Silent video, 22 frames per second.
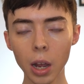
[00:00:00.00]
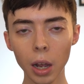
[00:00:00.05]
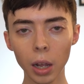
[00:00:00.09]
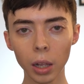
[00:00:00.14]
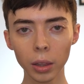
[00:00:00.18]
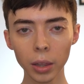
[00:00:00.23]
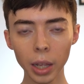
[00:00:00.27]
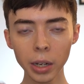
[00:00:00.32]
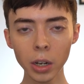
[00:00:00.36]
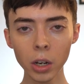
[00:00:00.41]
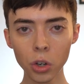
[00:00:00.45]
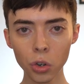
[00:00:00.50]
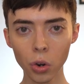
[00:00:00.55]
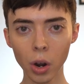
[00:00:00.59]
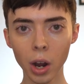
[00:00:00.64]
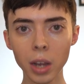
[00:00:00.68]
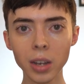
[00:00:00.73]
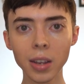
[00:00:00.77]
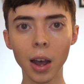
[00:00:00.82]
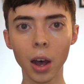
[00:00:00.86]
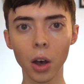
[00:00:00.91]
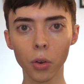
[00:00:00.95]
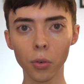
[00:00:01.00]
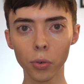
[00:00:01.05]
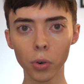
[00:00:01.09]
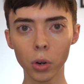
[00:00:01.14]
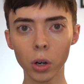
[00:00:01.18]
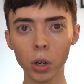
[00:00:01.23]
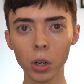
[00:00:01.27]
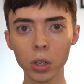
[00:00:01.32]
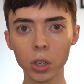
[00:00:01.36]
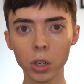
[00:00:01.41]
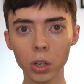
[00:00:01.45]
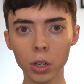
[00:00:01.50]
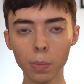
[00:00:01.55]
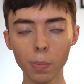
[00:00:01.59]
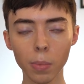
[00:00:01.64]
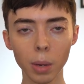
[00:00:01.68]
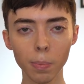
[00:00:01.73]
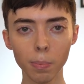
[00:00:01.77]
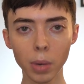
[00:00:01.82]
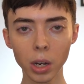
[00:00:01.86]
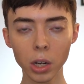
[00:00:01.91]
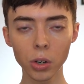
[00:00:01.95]
Let it dry down first. Just
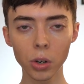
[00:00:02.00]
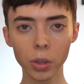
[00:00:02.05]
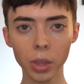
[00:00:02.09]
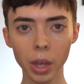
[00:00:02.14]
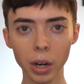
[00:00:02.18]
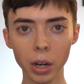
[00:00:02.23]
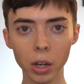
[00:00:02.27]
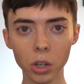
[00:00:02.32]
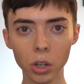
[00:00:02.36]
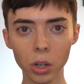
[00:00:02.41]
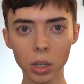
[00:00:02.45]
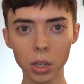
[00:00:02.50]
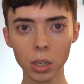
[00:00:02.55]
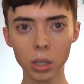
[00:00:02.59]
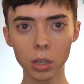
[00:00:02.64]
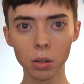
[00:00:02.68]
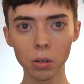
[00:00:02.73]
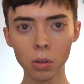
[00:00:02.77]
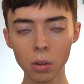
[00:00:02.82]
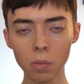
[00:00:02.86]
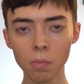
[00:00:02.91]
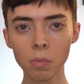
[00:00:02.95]
make sure that it just